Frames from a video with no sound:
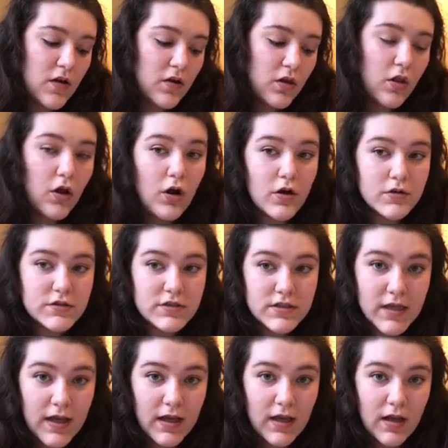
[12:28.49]

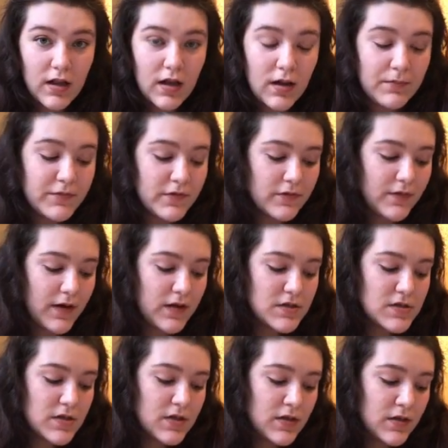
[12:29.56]
large-scale
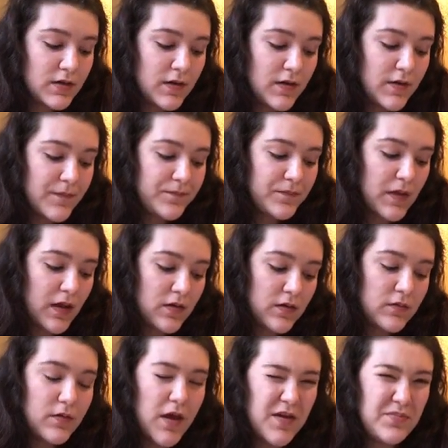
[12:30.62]
observation
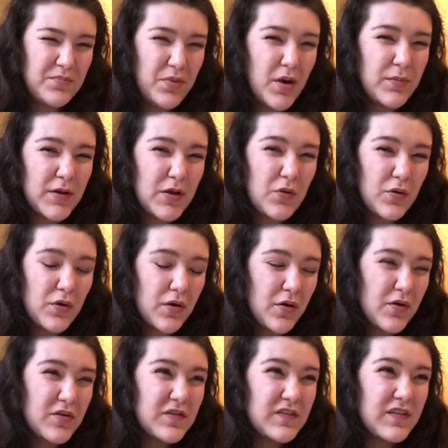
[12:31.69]
and probably
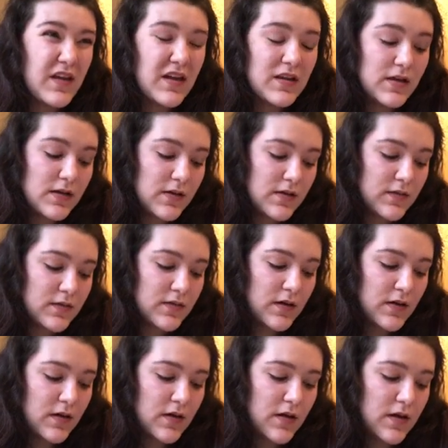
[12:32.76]
cohort studies,
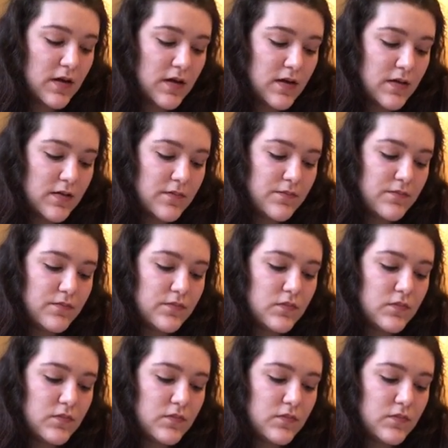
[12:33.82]
and